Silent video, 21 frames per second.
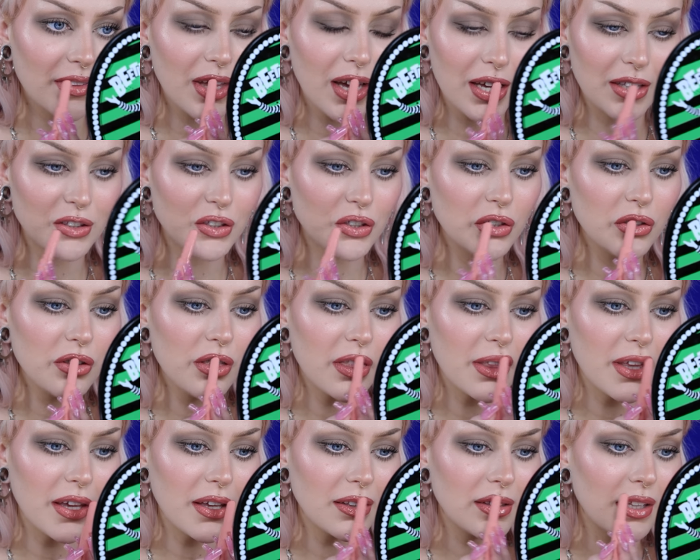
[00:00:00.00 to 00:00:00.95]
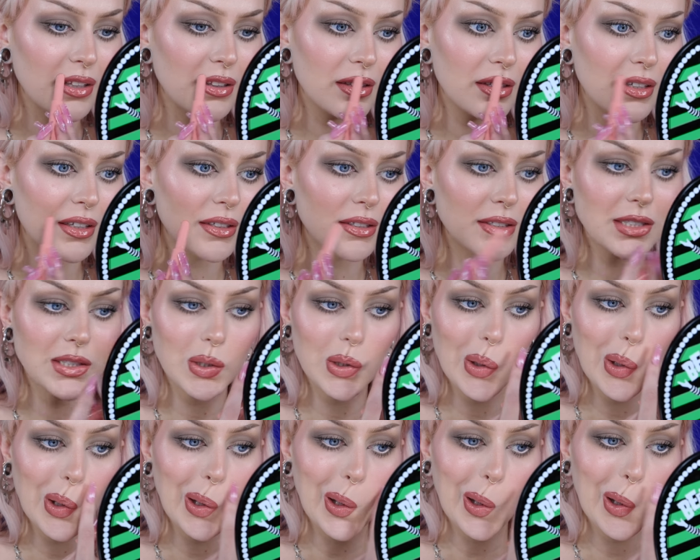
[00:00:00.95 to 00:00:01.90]
I do think that this
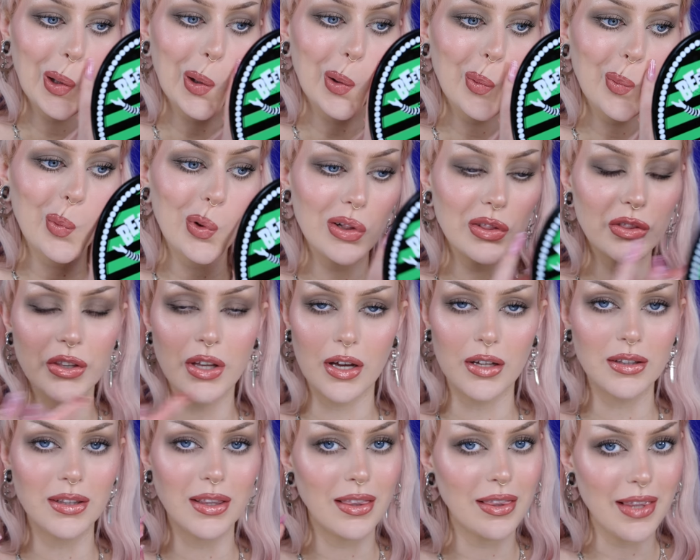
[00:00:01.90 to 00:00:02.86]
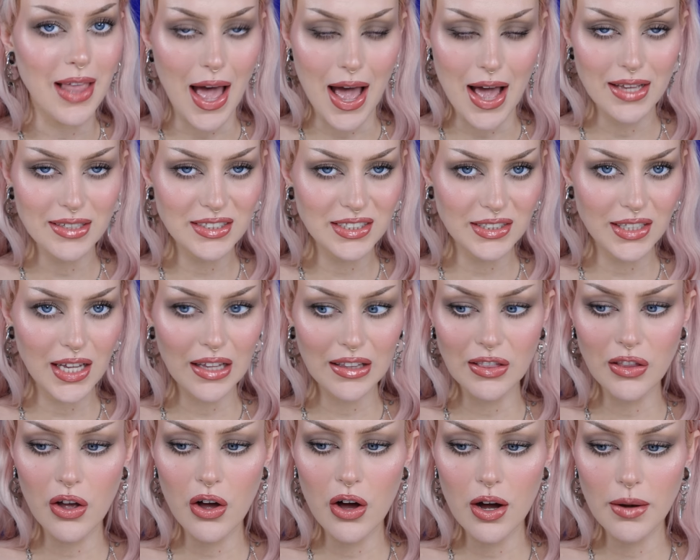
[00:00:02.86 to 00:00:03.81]
will not last that
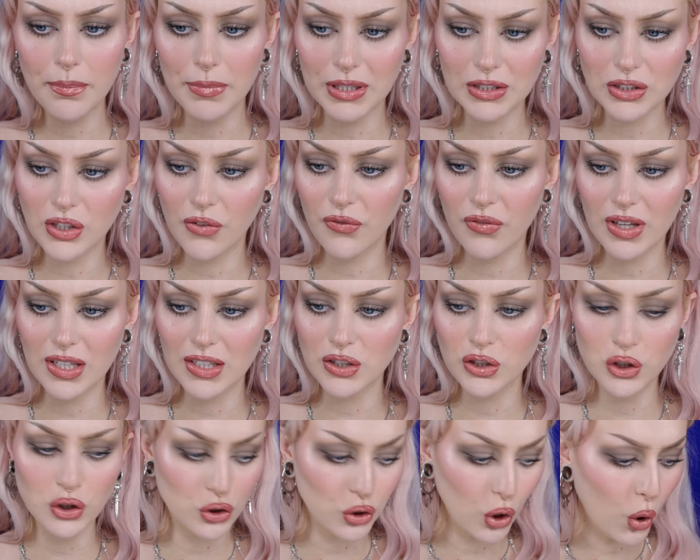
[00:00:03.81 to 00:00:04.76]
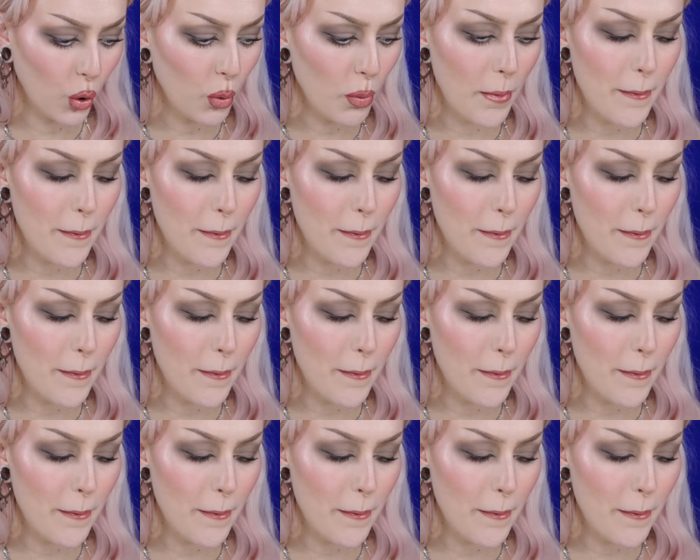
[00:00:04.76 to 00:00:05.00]
long because it feels so